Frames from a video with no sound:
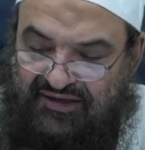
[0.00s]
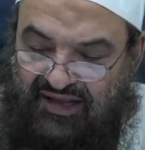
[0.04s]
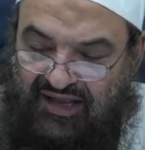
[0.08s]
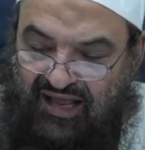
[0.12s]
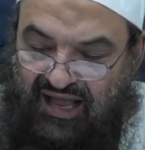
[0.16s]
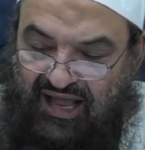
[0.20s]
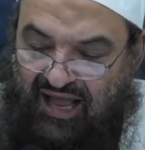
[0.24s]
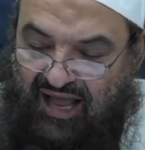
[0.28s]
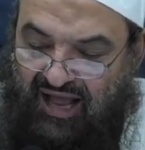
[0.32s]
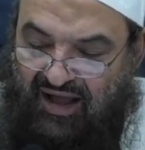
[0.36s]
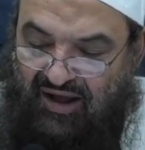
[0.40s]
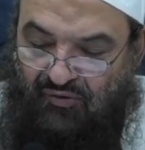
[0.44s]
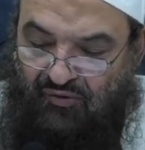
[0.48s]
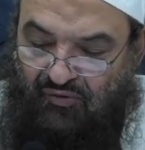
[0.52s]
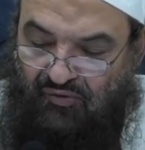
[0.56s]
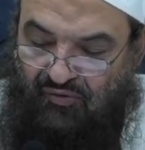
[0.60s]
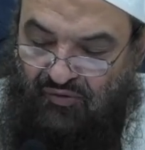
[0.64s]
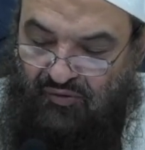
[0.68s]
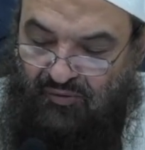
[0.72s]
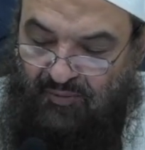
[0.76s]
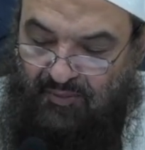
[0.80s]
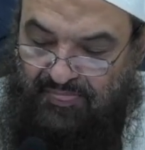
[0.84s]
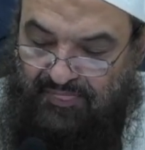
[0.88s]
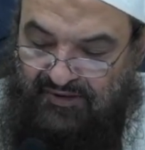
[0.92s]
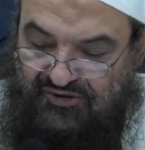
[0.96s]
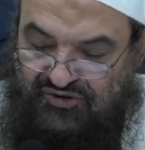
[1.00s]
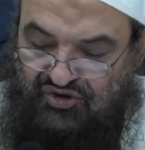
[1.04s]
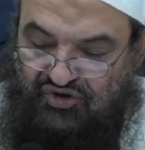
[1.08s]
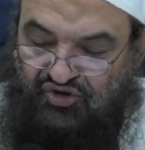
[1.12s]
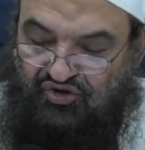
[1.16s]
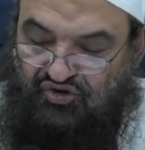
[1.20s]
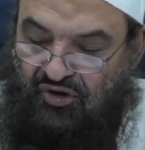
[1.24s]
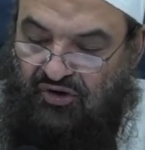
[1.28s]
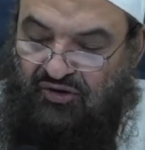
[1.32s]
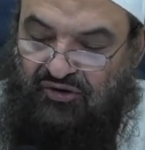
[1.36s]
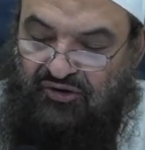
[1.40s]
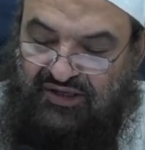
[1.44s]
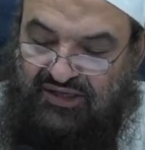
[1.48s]
How
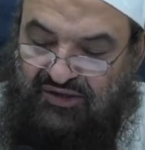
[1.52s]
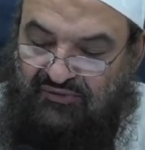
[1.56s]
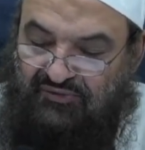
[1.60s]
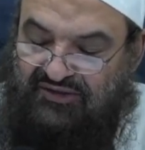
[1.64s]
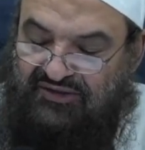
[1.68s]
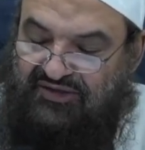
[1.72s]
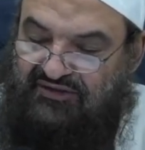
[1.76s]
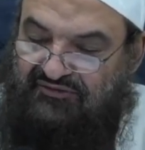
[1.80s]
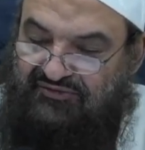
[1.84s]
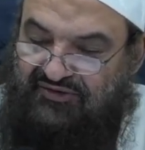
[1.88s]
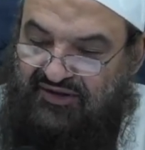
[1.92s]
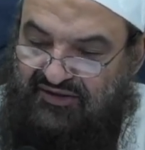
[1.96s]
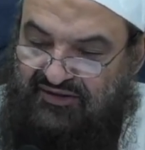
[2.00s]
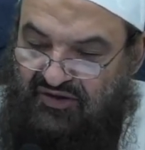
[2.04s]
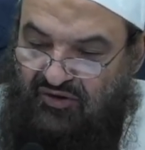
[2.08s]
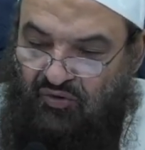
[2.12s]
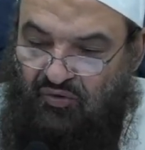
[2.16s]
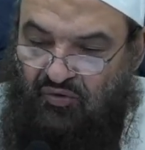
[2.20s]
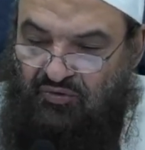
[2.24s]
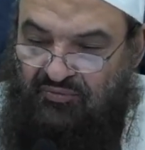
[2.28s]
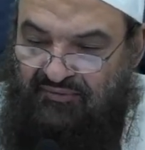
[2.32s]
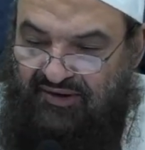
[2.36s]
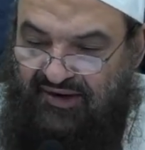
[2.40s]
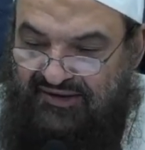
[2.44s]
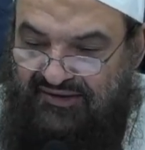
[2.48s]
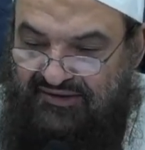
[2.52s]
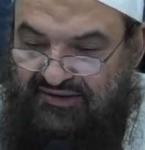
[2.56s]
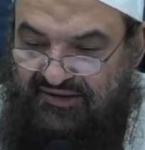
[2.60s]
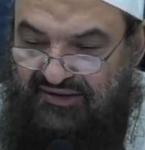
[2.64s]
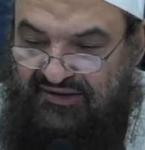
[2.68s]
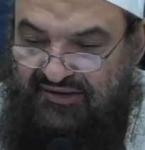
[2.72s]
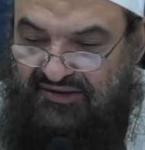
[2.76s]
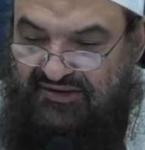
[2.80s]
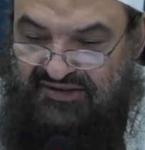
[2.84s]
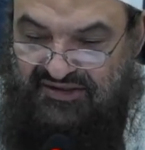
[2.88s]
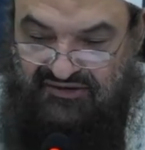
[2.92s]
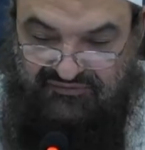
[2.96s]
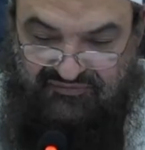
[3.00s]
strong He will defend the
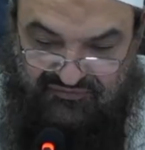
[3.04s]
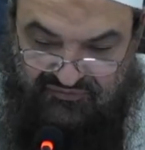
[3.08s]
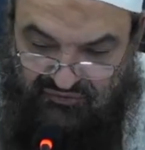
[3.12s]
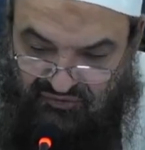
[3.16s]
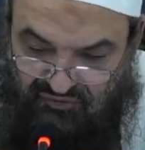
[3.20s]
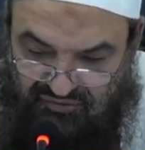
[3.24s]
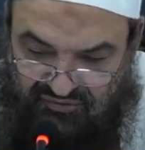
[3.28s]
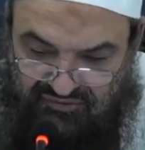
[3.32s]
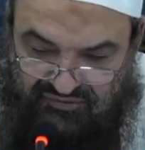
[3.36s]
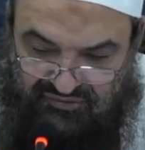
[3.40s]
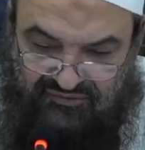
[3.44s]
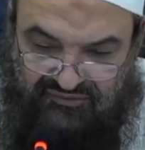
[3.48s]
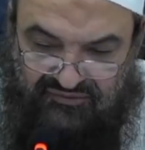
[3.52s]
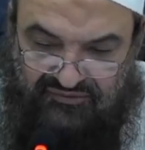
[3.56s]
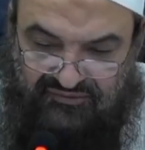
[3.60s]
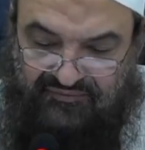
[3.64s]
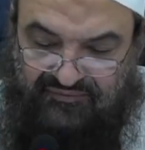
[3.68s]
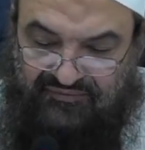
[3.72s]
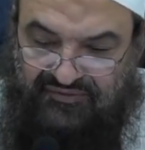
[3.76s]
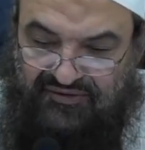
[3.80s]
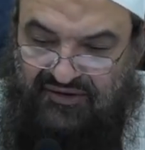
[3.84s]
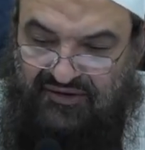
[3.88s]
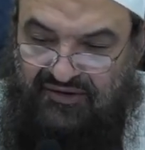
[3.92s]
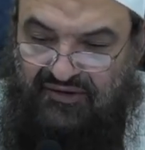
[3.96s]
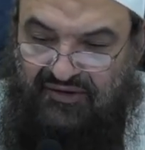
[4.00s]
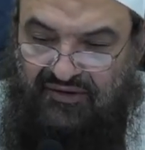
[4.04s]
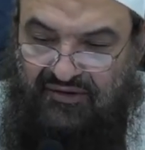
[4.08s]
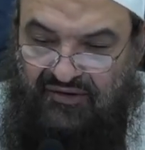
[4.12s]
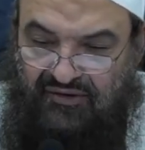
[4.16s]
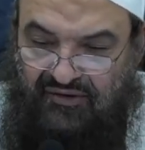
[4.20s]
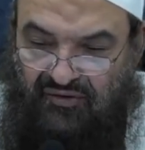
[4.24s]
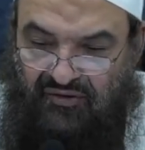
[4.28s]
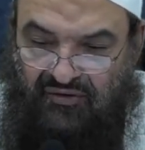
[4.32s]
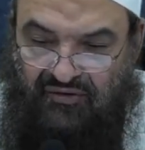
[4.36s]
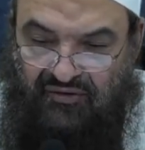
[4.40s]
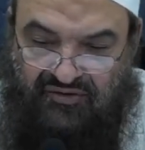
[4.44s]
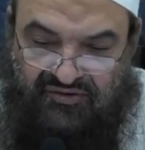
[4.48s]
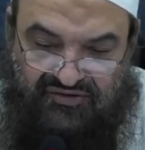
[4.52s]
Almighty? Is it full
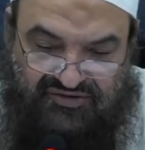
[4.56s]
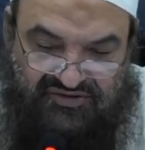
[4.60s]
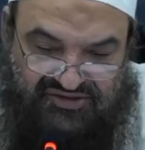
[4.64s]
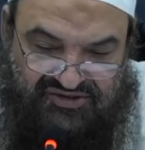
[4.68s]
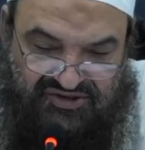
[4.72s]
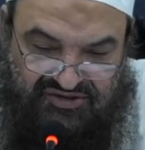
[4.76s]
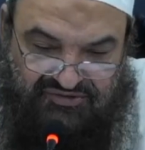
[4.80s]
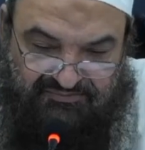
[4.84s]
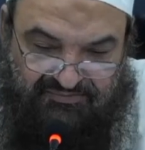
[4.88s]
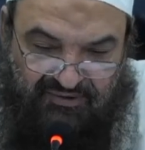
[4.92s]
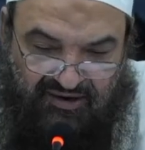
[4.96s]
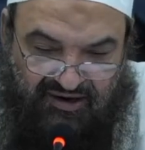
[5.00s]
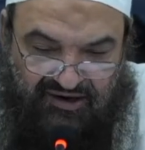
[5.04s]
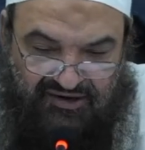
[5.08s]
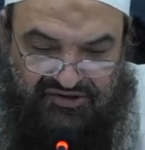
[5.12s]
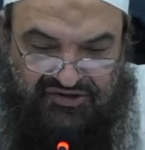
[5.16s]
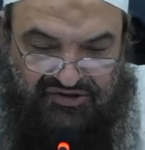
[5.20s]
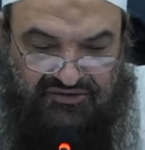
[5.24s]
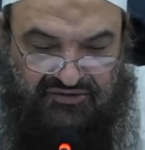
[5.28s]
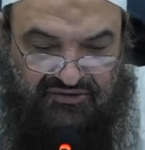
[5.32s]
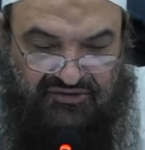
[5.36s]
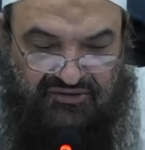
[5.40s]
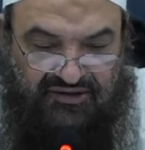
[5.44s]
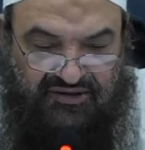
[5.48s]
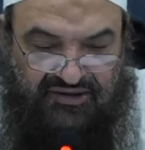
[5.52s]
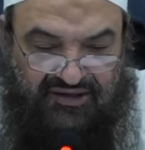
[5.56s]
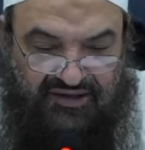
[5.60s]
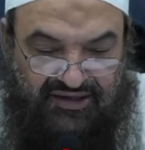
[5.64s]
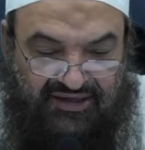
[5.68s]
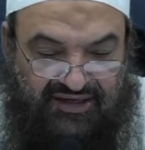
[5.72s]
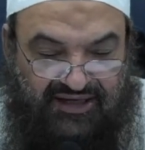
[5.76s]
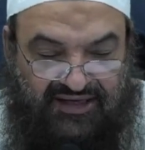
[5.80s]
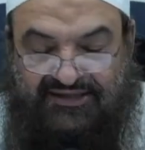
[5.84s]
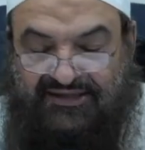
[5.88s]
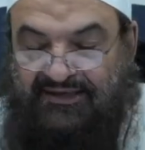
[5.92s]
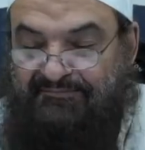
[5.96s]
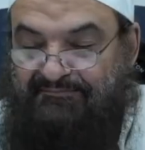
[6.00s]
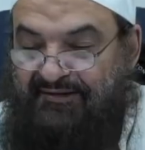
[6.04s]
or partial?
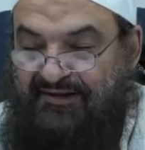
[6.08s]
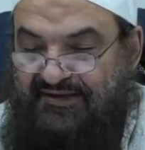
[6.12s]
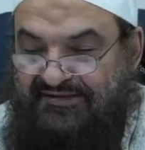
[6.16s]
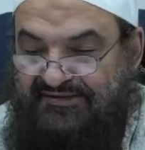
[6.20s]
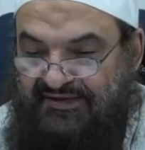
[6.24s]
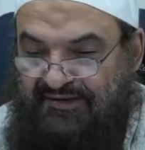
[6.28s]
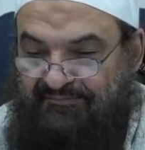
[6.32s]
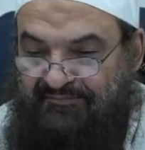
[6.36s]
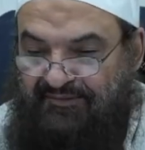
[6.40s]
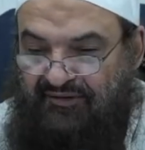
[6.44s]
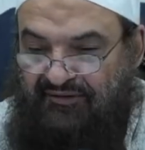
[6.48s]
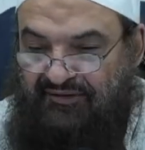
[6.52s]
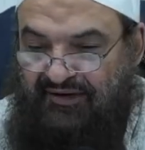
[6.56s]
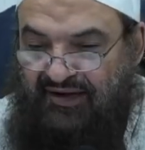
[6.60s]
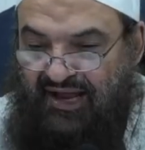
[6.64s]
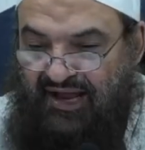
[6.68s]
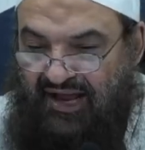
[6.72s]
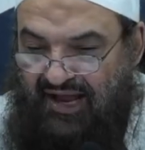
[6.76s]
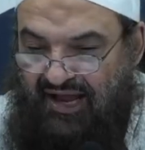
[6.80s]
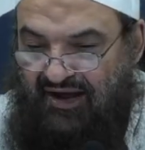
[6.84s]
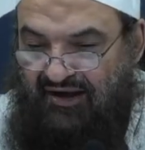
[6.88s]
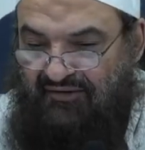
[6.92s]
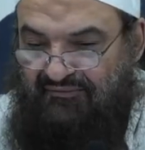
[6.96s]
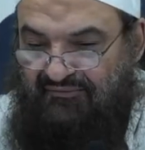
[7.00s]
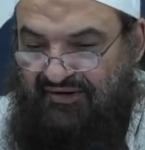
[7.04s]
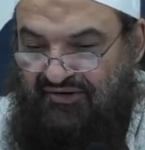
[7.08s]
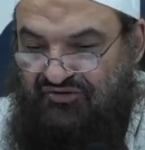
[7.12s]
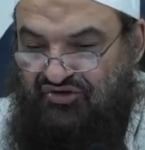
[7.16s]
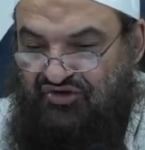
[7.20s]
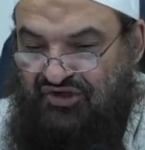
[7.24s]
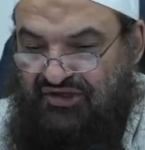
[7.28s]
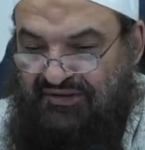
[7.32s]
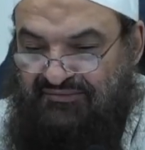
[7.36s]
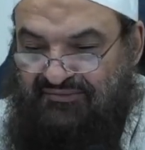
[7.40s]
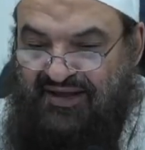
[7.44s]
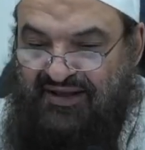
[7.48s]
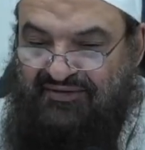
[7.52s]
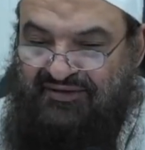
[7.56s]
It depends upon how much
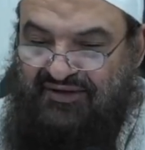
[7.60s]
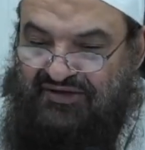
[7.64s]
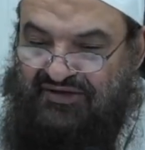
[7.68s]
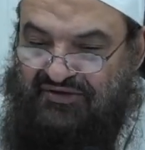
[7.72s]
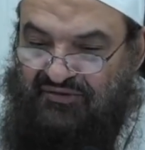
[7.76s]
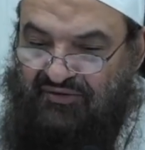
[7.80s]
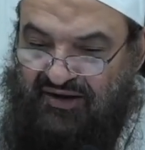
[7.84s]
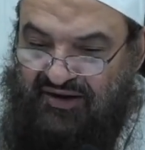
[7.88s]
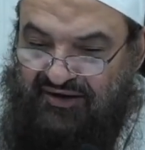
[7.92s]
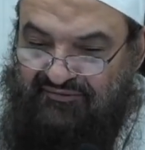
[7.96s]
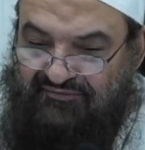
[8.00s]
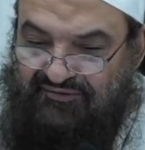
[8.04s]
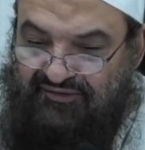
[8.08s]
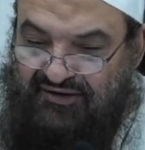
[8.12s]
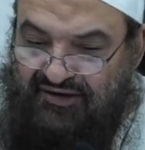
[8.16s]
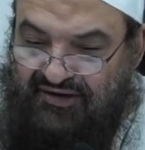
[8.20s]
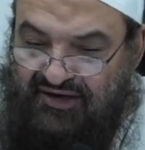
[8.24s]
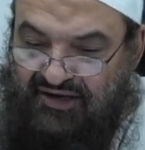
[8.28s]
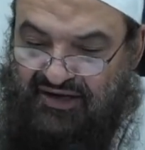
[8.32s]
iman that you have.